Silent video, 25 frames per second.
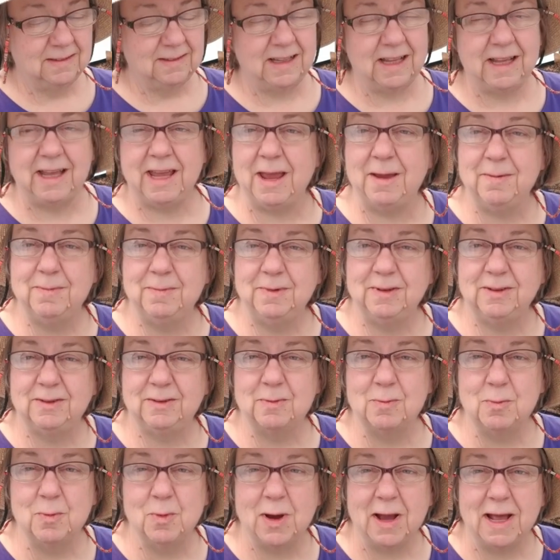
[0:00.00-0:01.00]
they came in
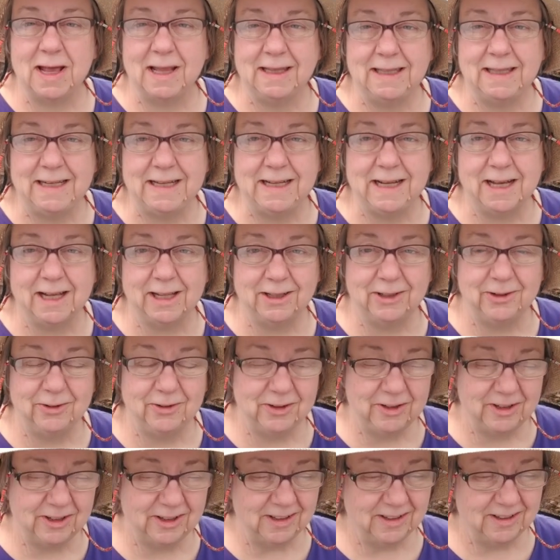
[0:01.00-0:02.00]
some wildly
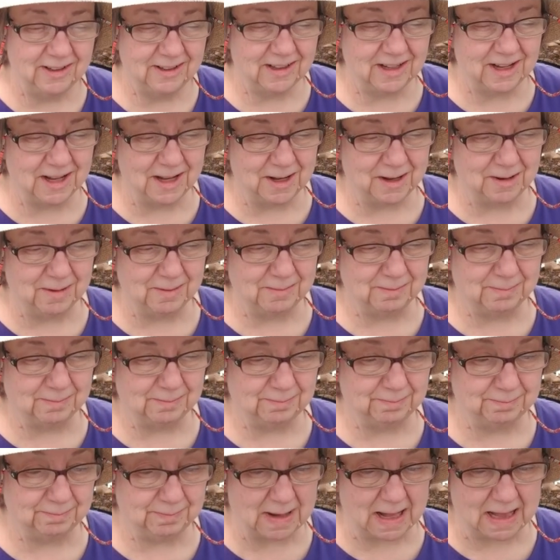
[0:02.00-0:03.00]
colored
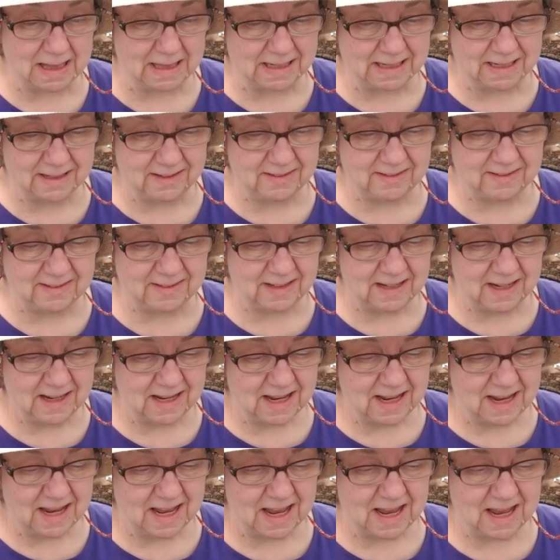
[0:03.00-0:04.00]
pellets,
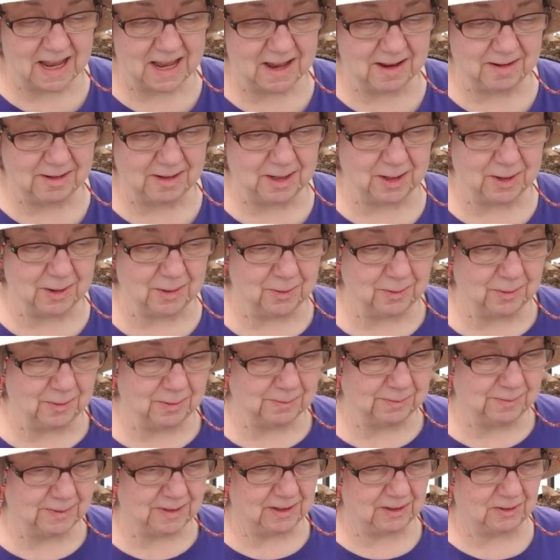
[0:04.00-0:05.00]
and, you
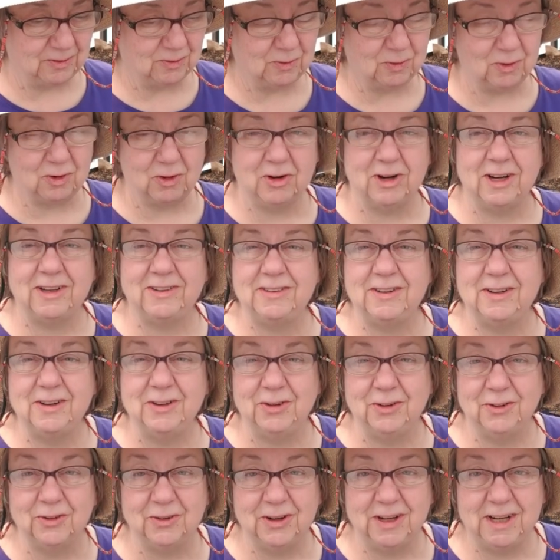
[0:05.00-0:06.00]
know, this
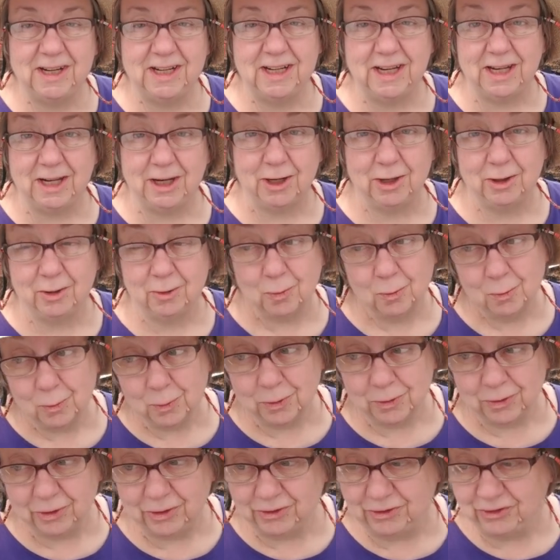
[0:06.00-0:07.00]
fluorescent green and an
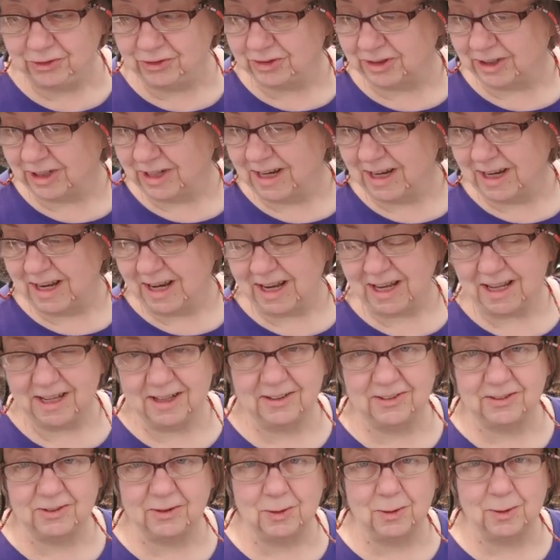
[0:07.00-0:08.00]
orange,
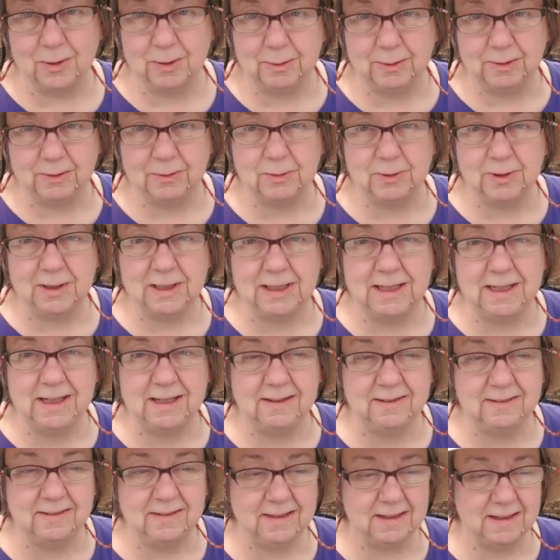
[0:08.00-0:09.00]
and so it was really
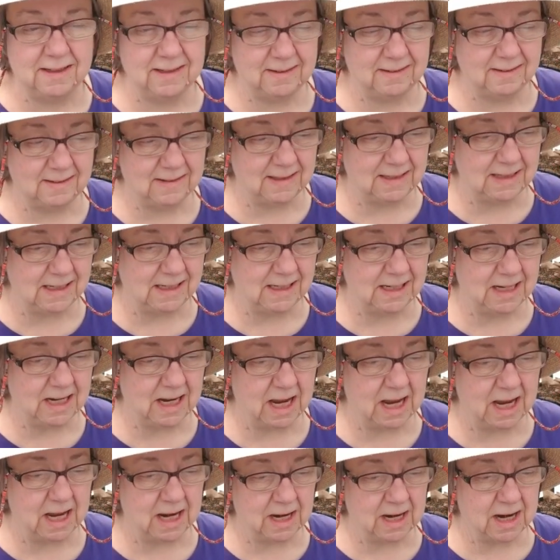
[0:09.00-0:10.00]
easy to seed,
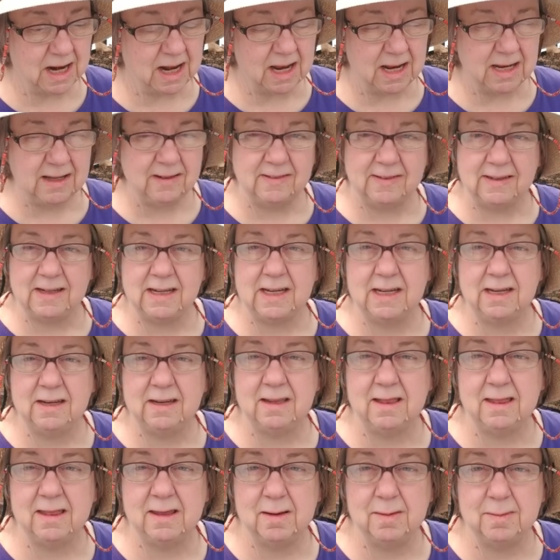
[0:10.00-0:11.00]
and I
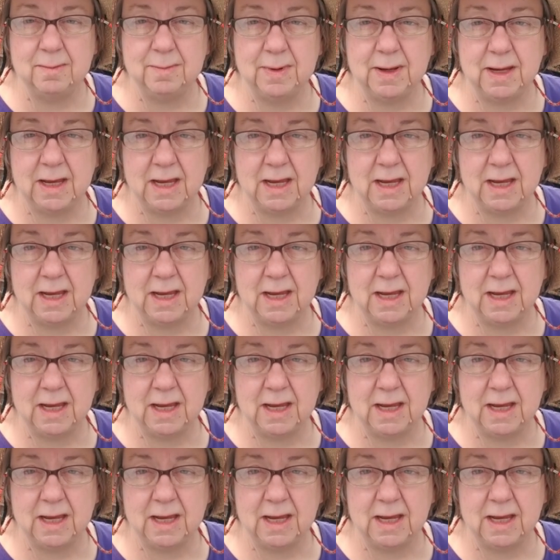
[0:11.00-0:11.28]
seeded them